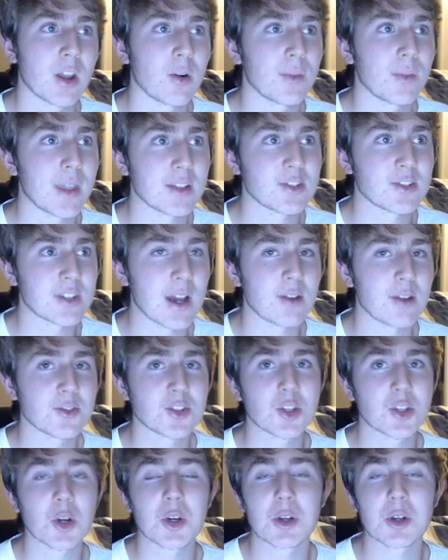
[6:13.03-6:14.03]
that sounds
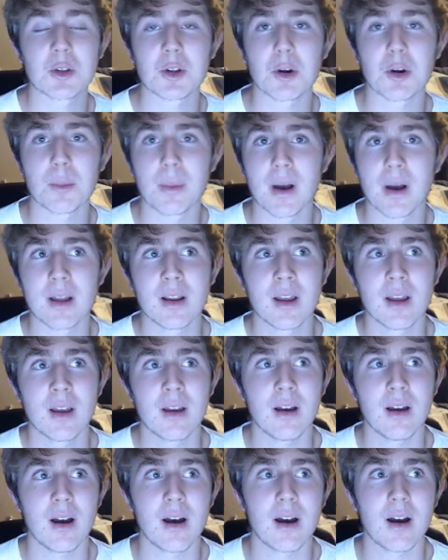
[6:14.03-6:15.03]
circular, but
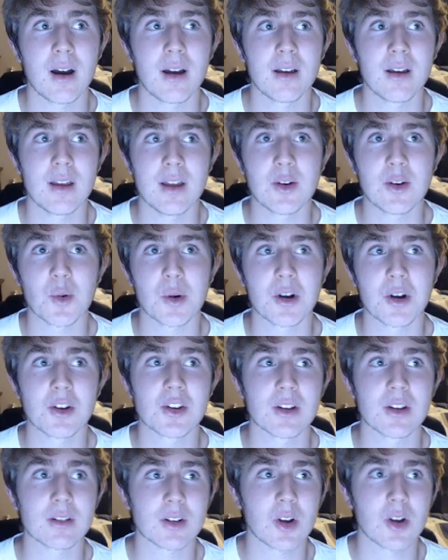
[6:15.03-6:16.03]
in order
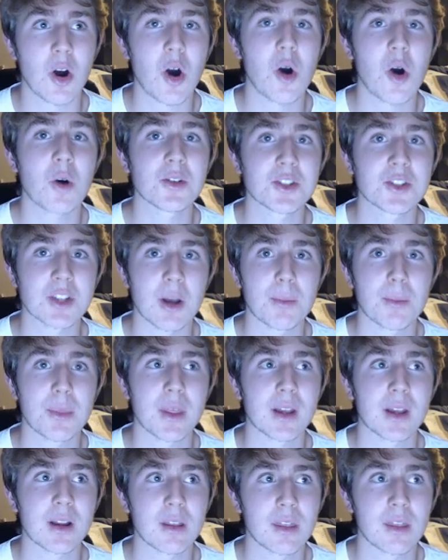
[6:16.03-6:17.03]
to call
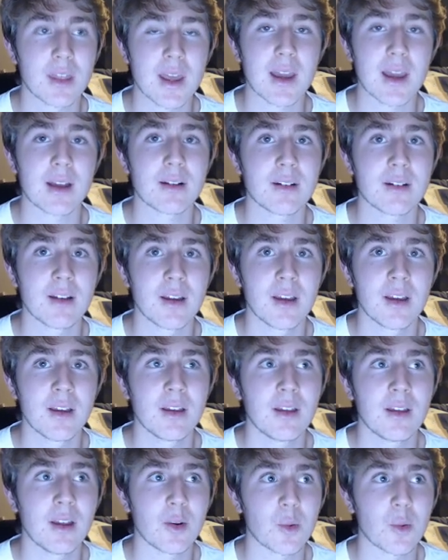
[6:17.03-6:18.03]
something a thing,
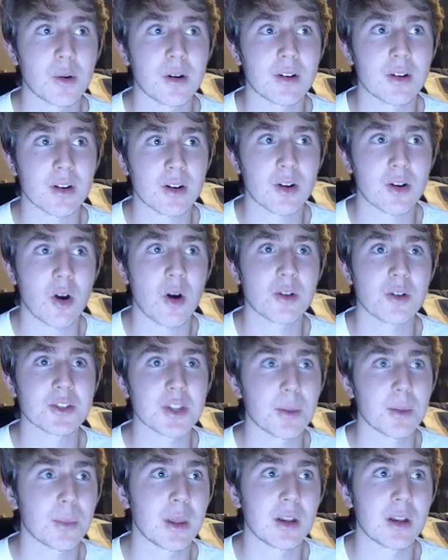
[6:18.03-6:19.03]
in order to call
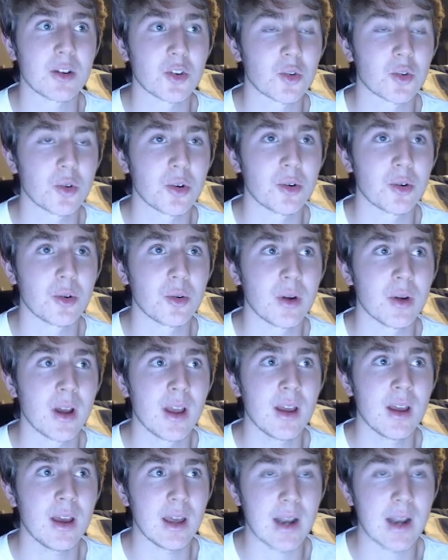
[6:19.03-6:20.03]
something true,
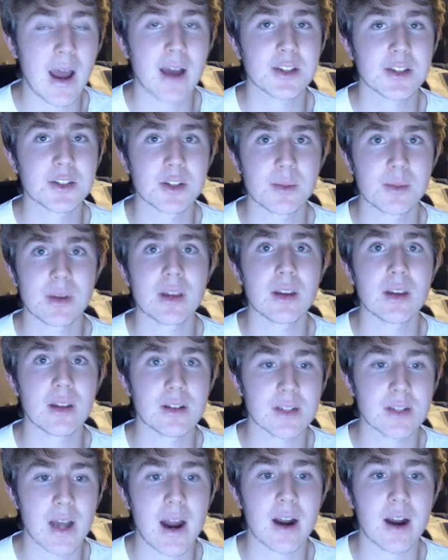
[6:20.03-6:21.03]
it has to be
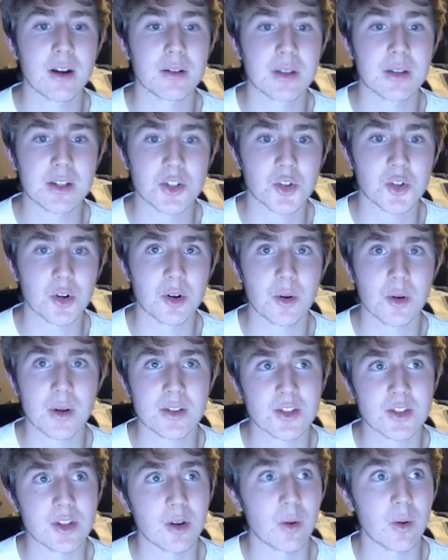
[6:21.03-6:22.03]
entirely true. And
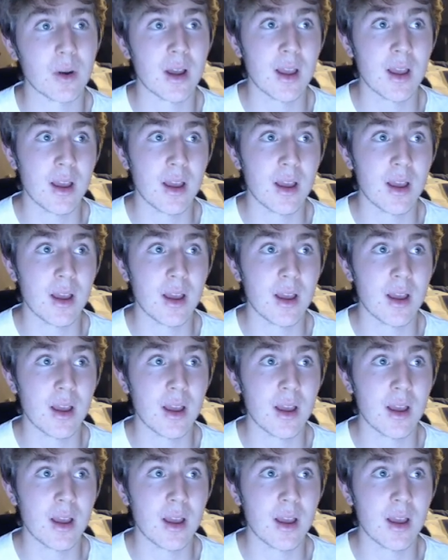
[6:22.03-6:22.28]
so